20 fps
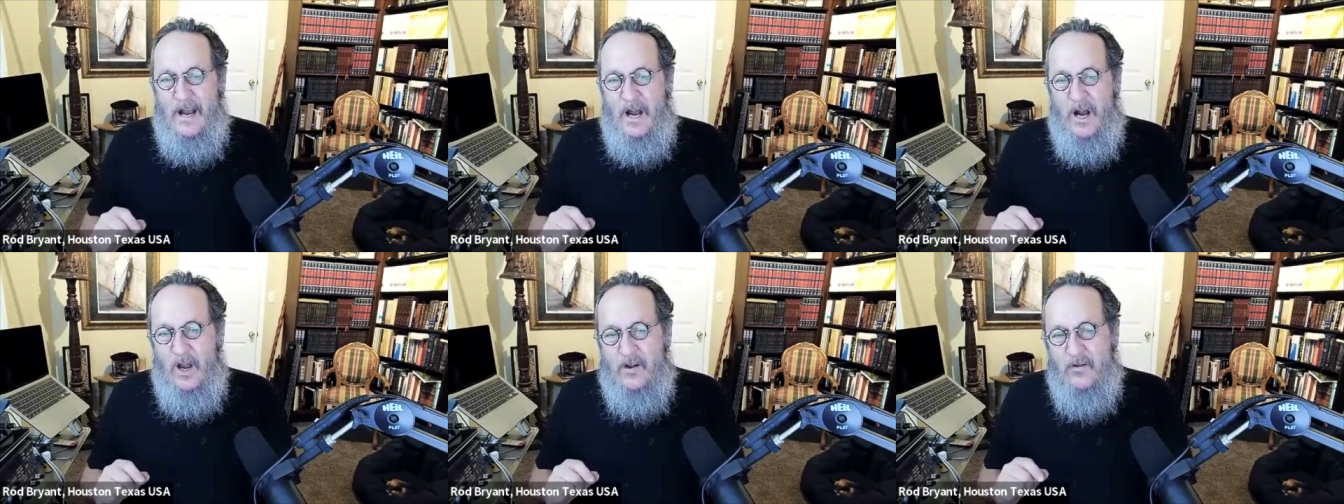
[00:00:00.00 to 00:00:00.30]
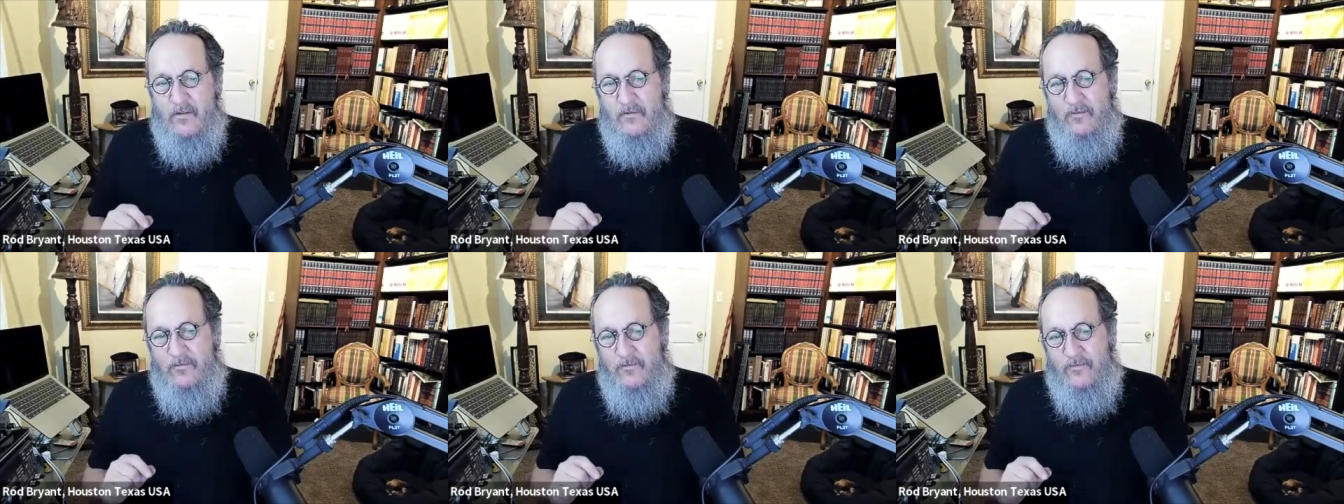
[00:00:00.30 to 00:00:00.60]

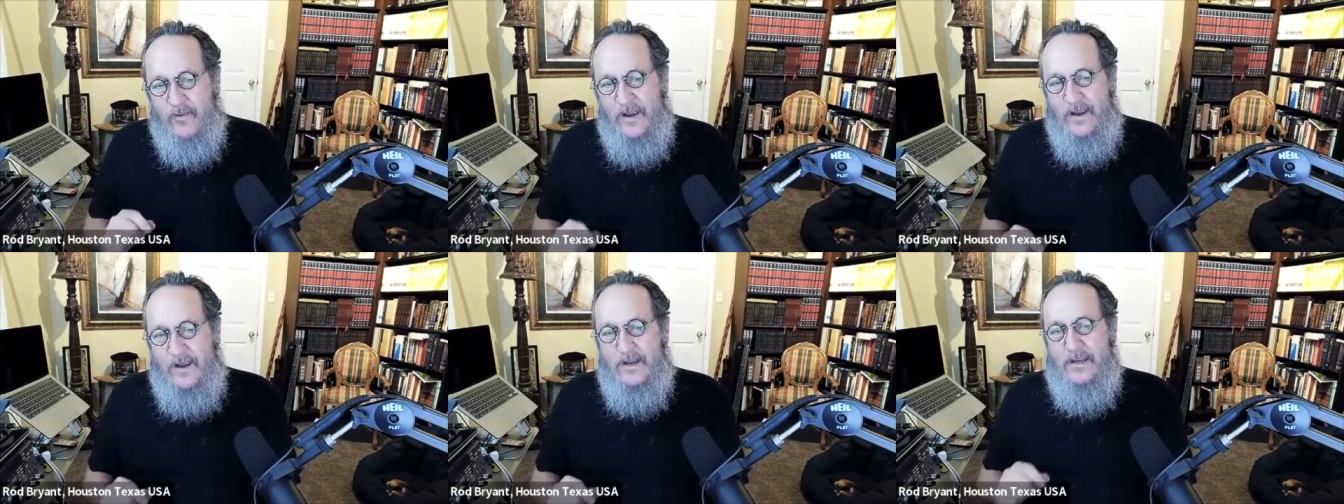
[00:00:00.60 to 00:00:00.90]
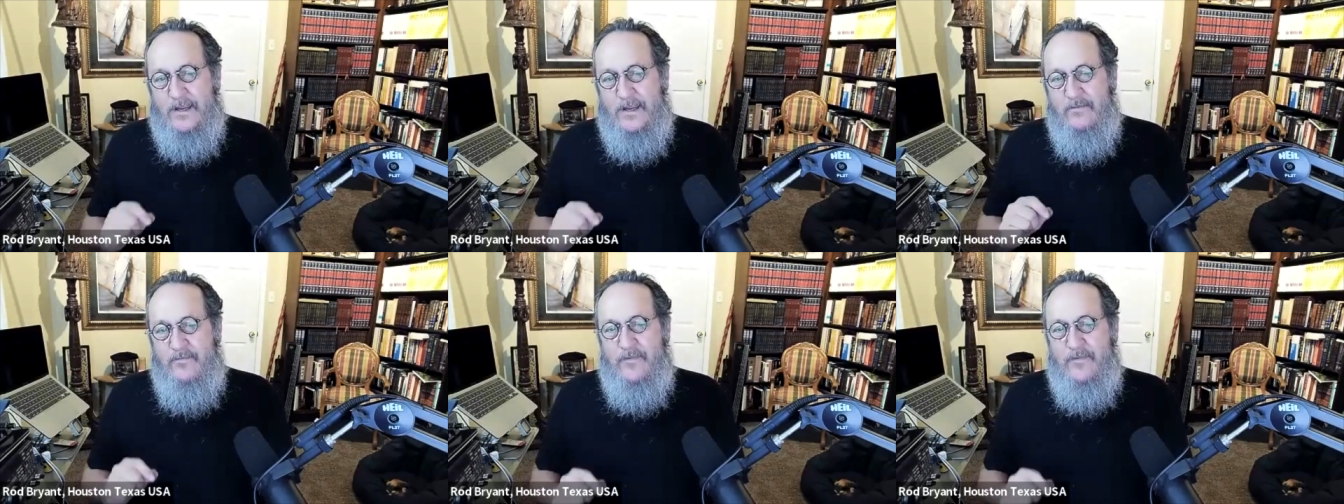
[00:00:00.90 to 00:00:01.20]

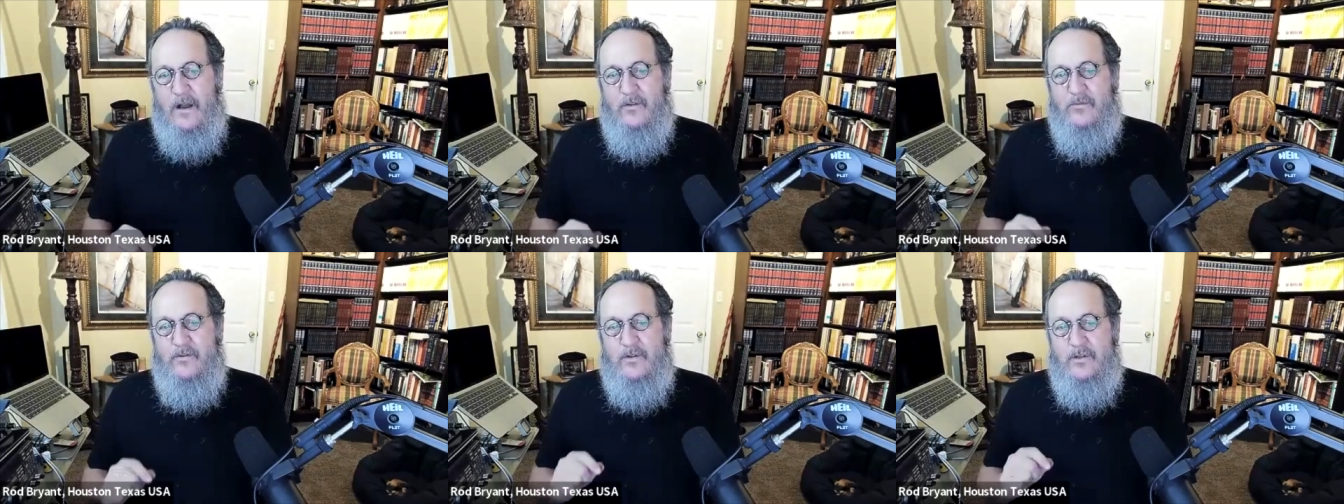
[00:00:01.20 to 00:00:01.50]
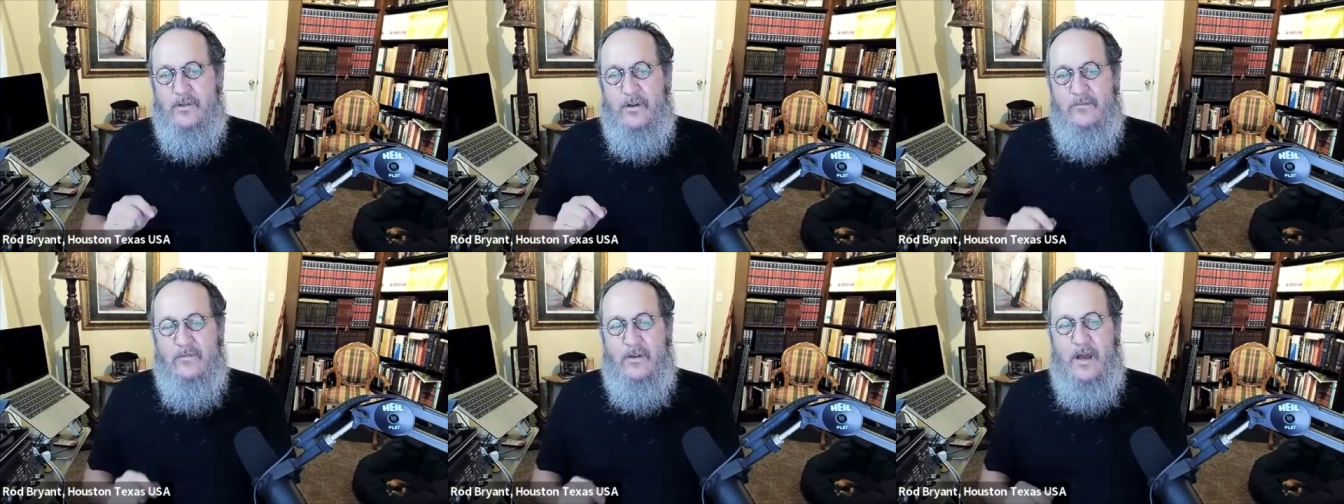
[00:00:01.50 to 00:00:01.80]
unfailing
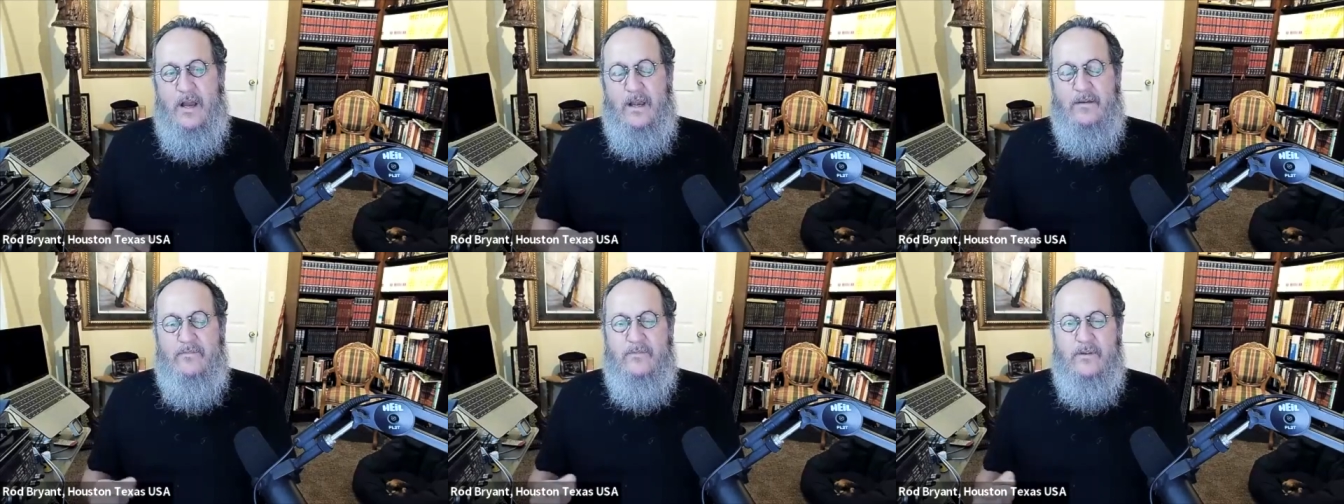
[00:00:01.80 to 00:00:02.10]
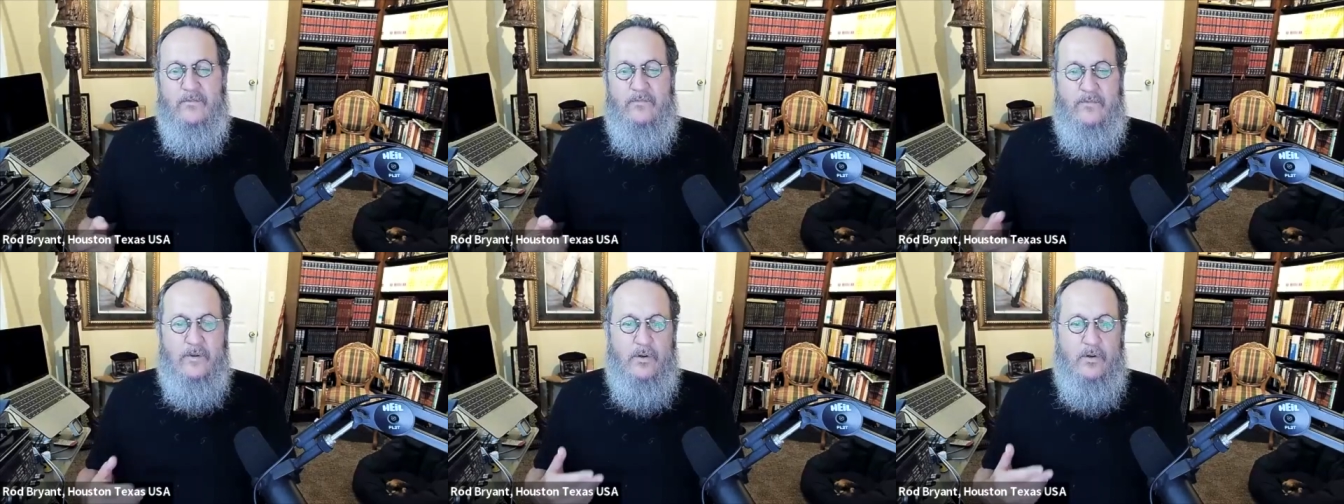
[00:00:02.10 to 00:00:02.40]
fountain of life
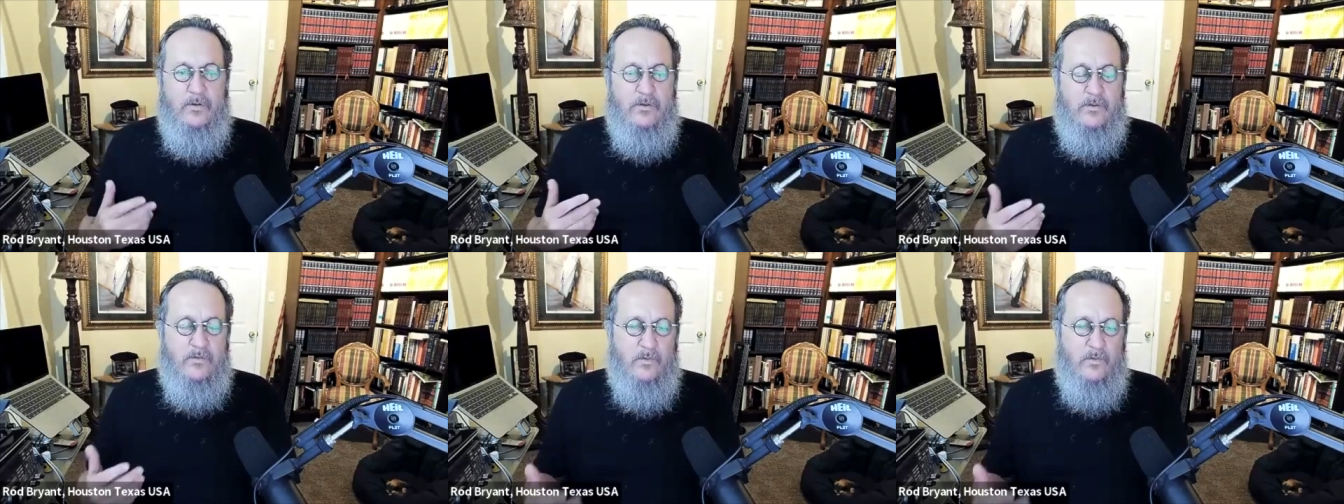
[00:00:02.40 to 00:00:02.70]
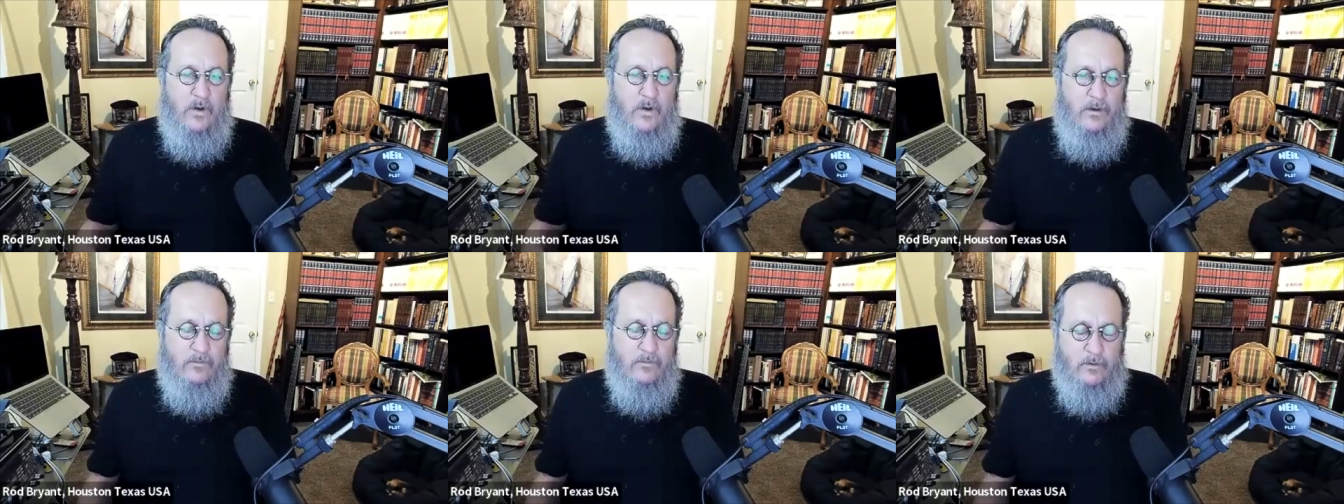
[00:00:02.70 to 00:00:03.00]
that flows
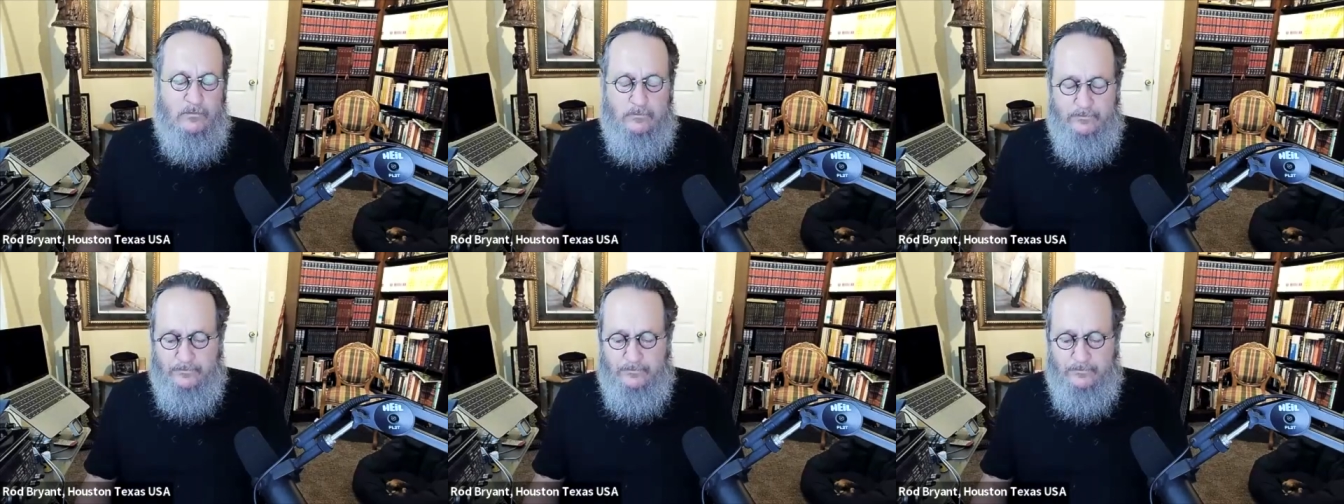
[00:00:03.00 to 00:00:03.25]
forever.